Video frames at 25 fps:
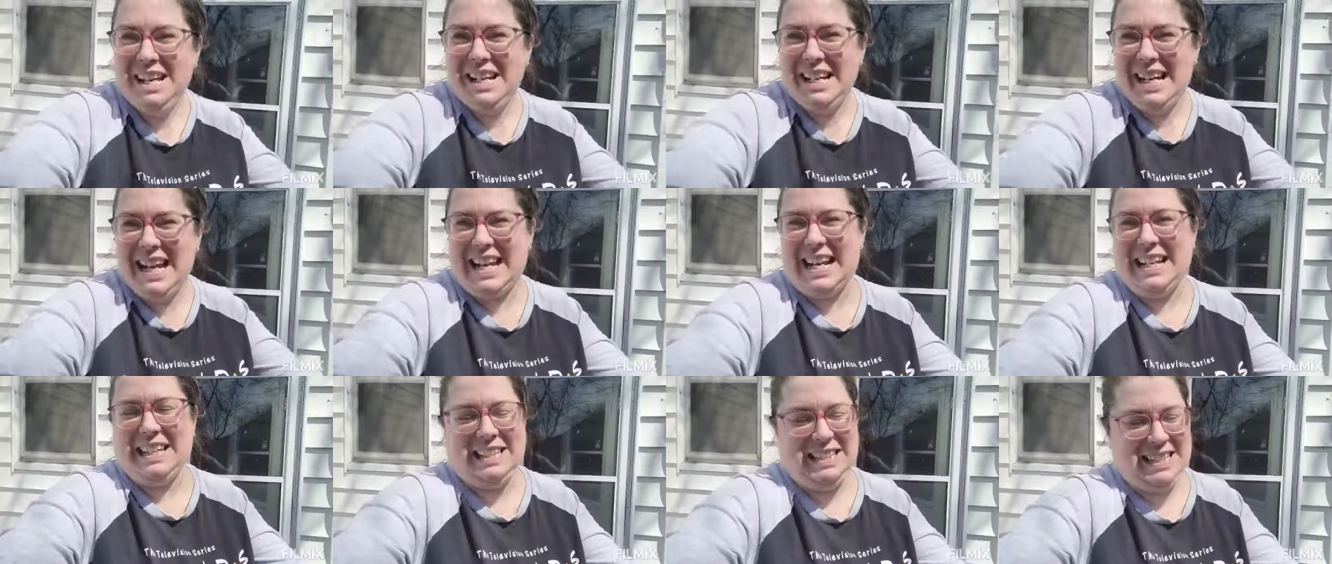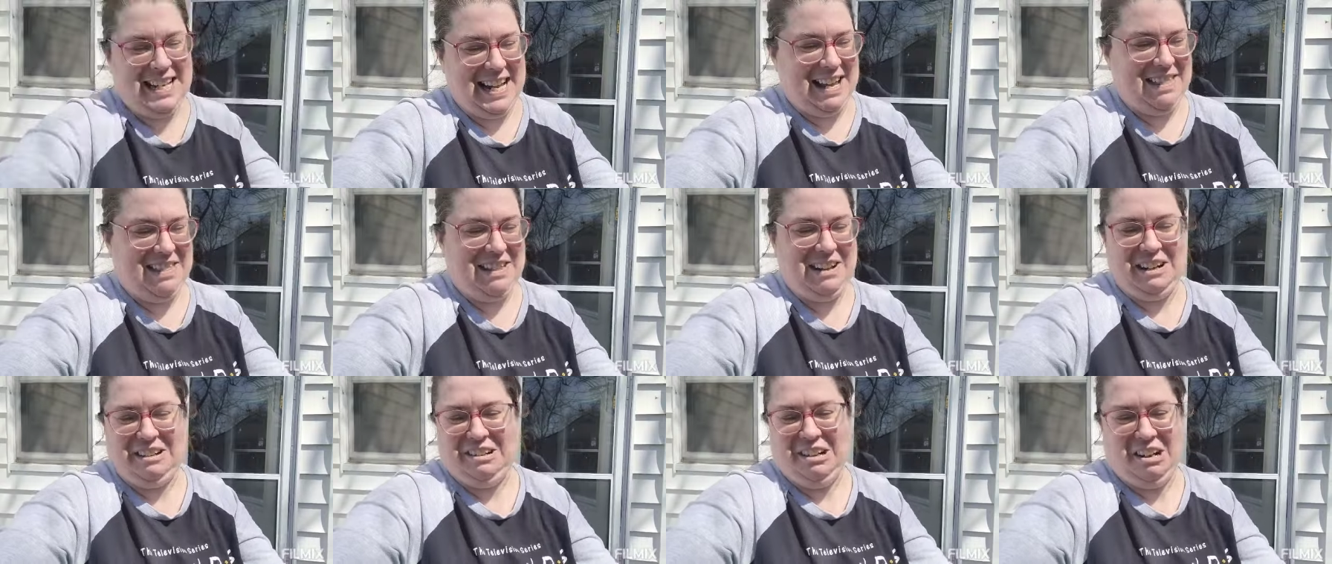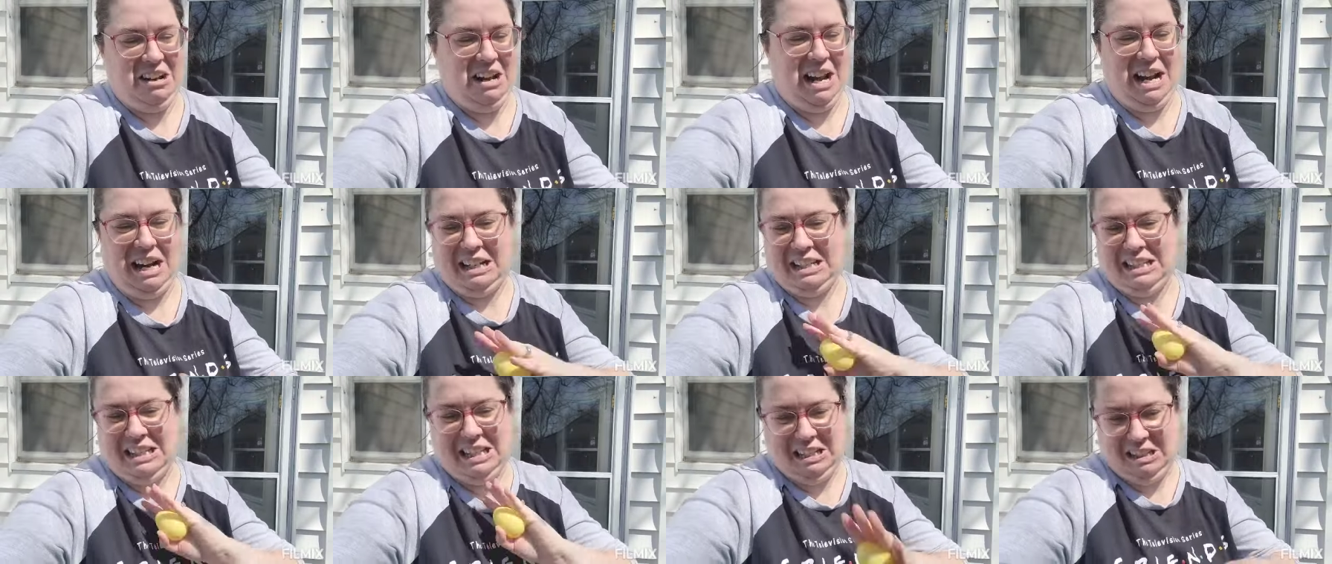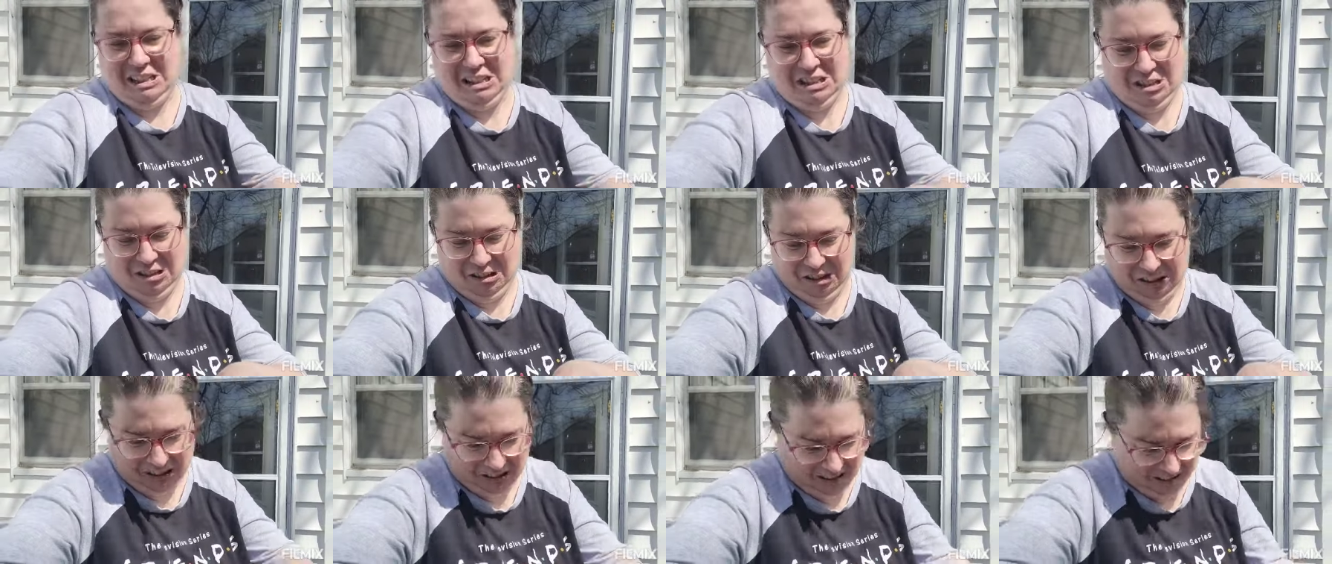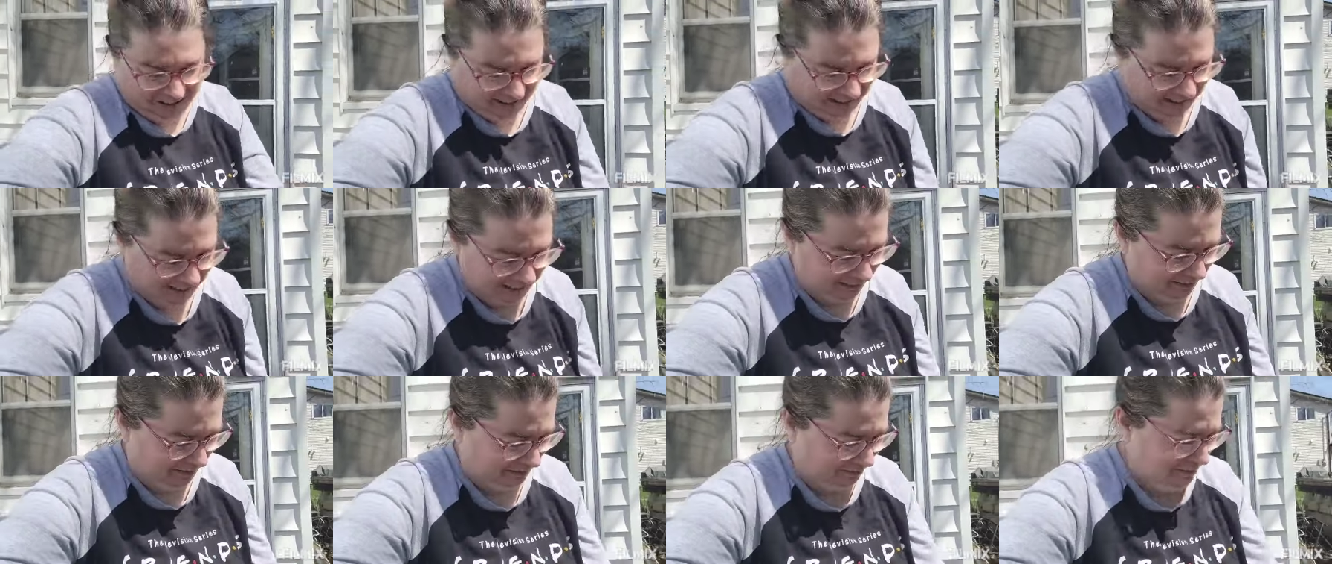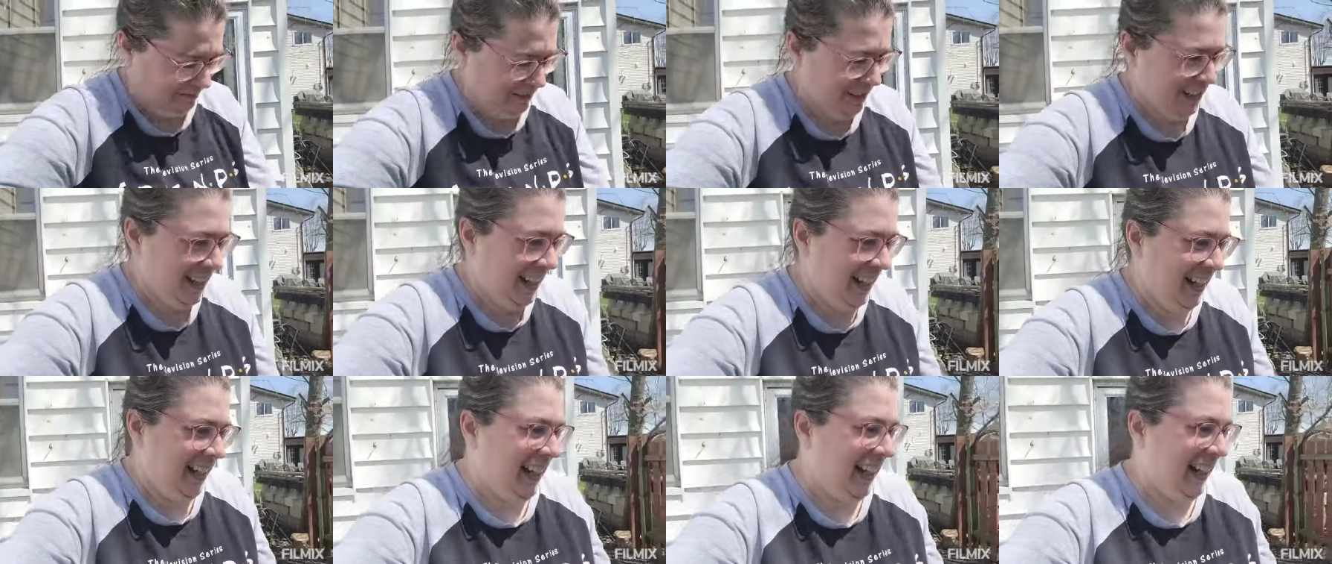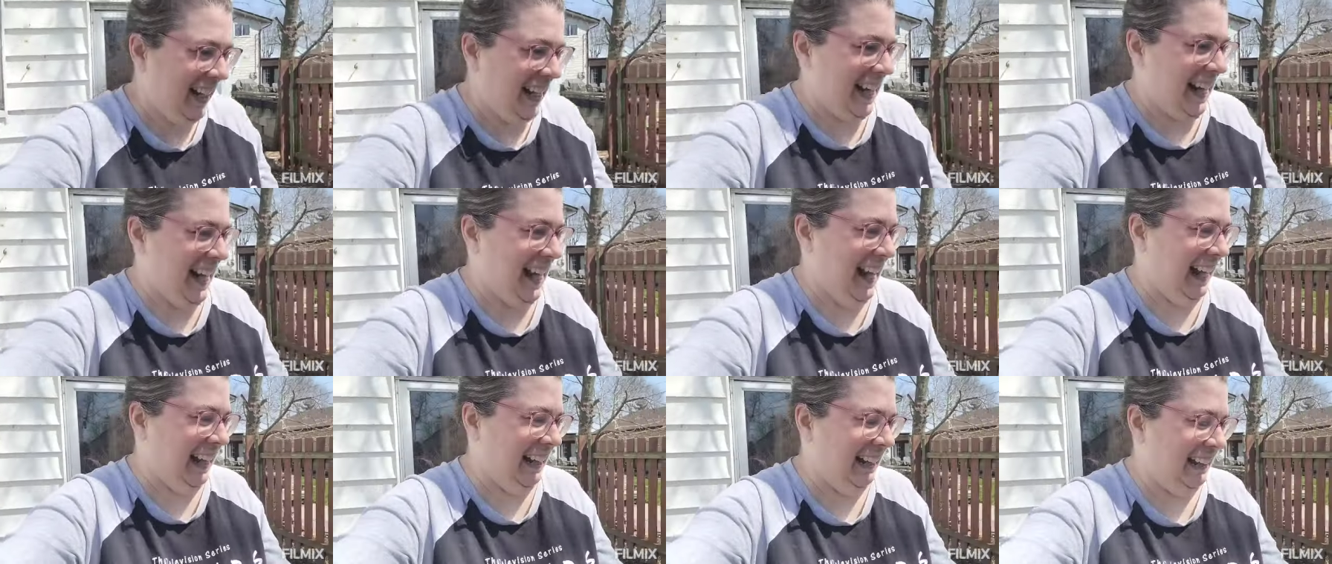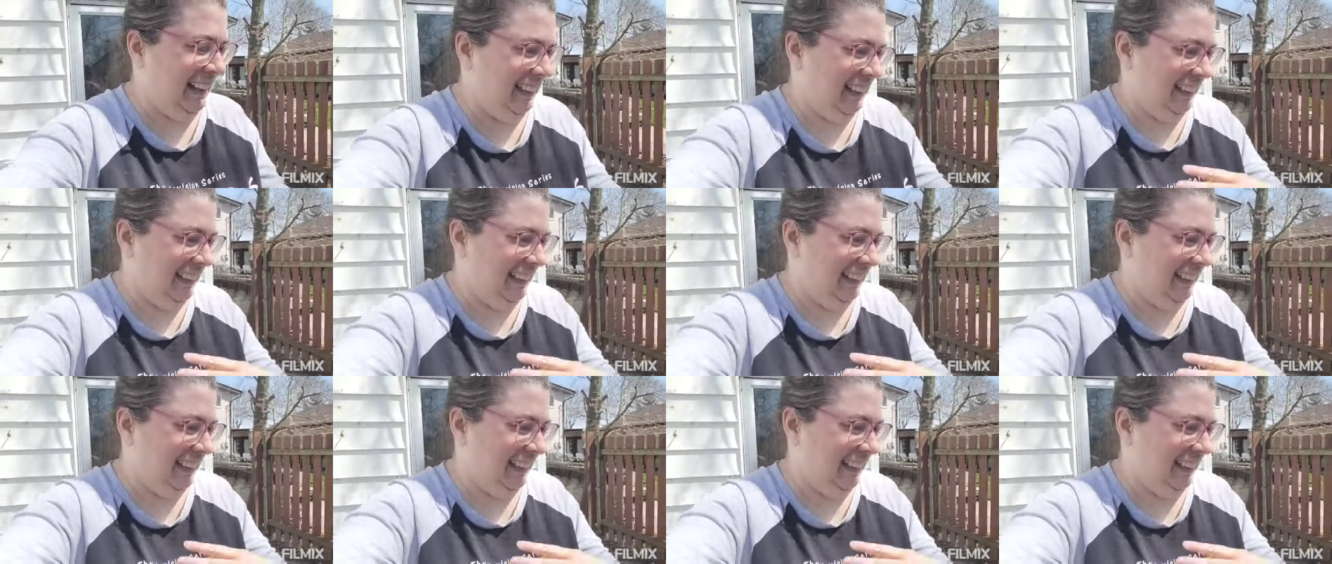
I could stay there till next Easter. yeah.